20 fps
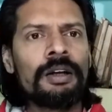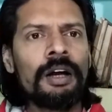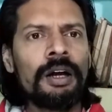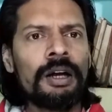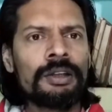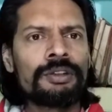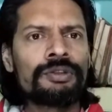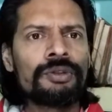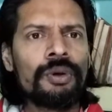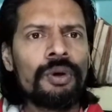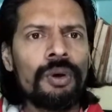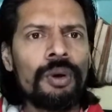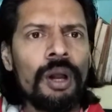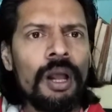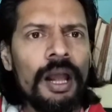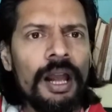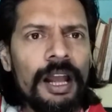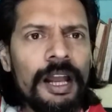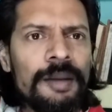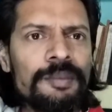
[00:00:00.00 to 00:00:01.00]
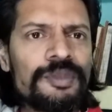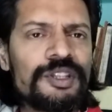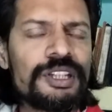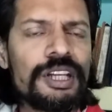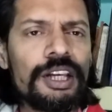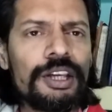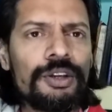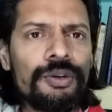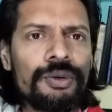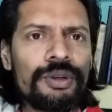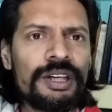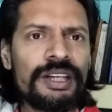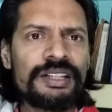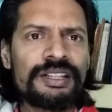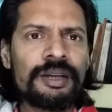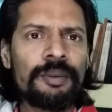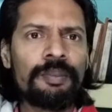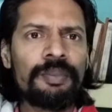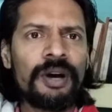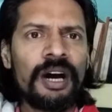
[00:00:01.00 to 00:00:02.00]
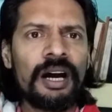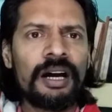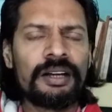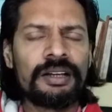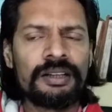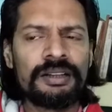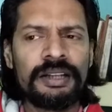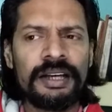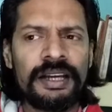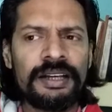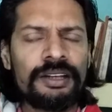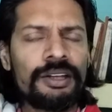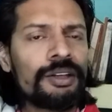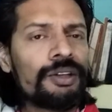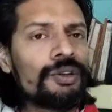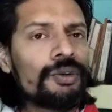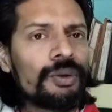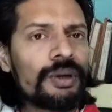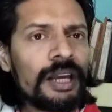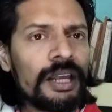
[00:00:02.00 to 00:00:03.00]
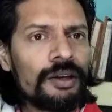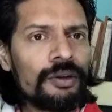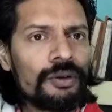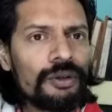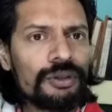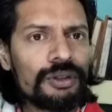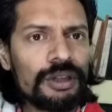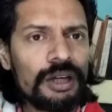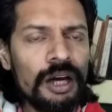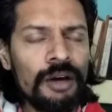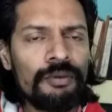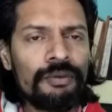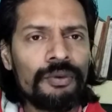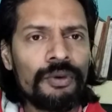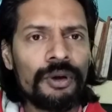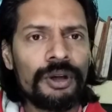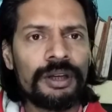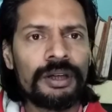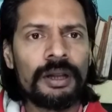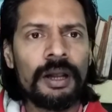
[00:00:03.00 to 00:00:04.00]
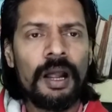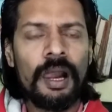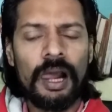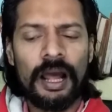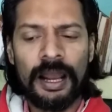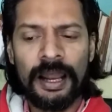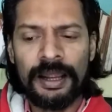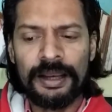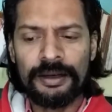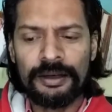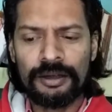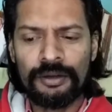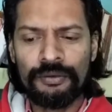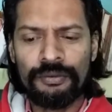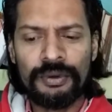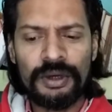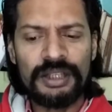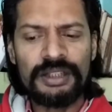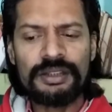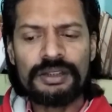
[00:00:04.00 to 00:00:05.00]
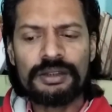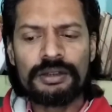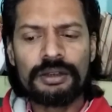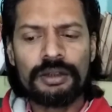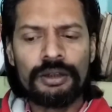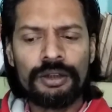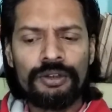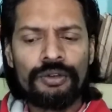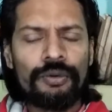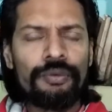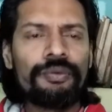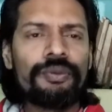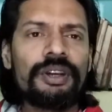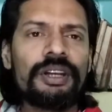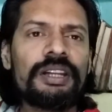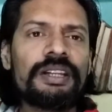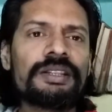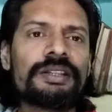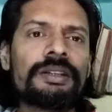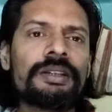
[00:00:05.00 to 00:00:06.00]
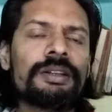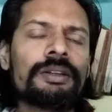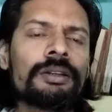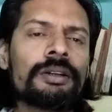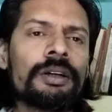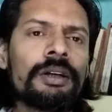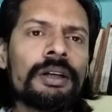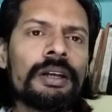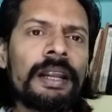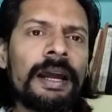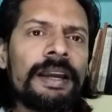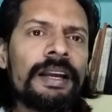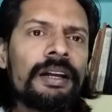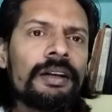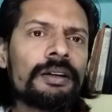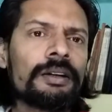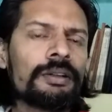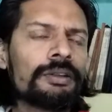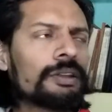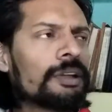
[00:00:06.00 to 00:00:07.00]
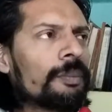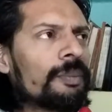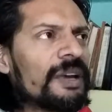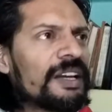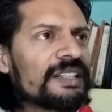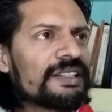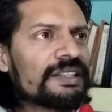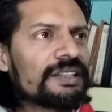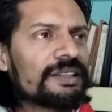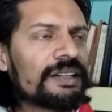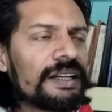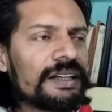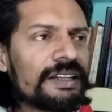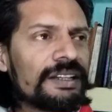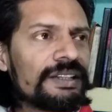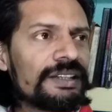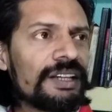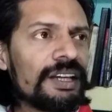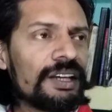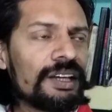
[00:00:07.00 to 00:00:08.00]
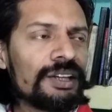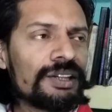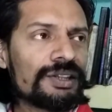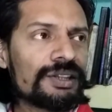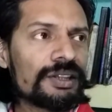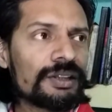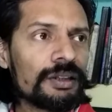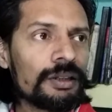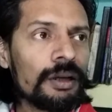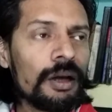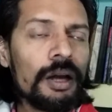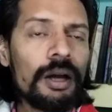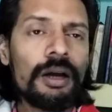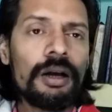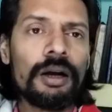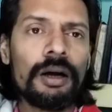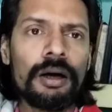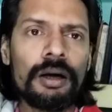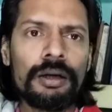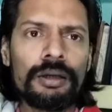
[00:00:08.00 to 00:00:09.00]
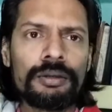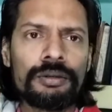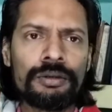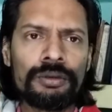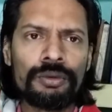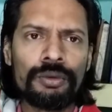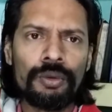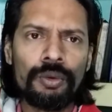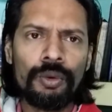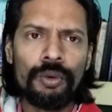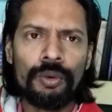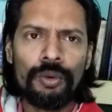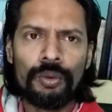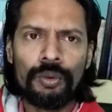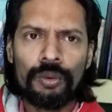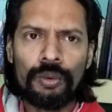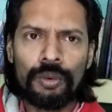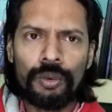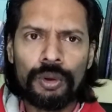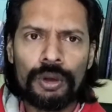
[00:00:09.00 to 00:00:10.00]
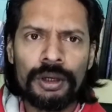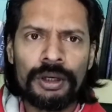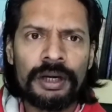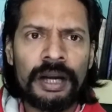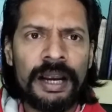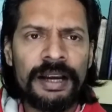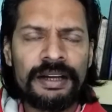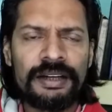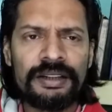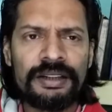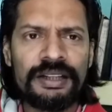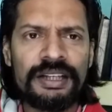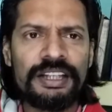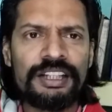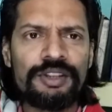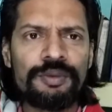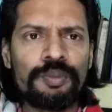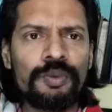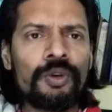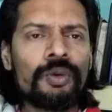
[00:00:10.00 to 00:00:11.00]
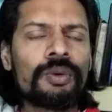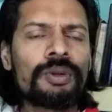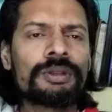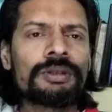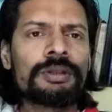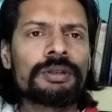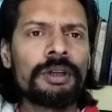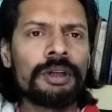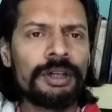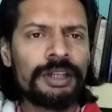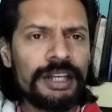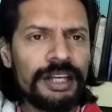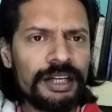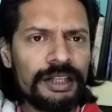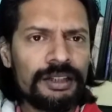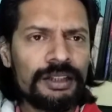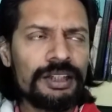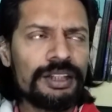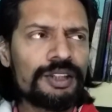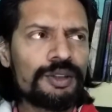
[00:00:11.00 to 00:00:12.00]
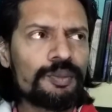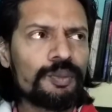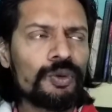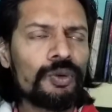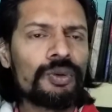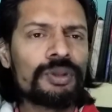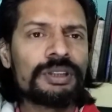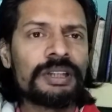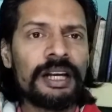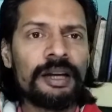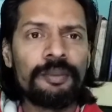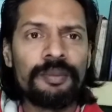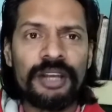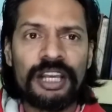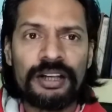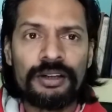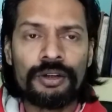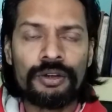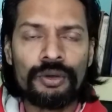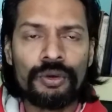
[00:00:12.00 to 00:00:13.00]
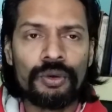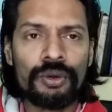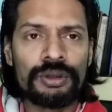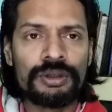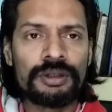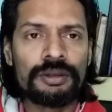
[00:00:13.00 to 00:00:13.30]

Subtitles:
So MCQ is a part that you cannot avoid, and once you finish it, the best strategy is to write these books, read these books, and make notes.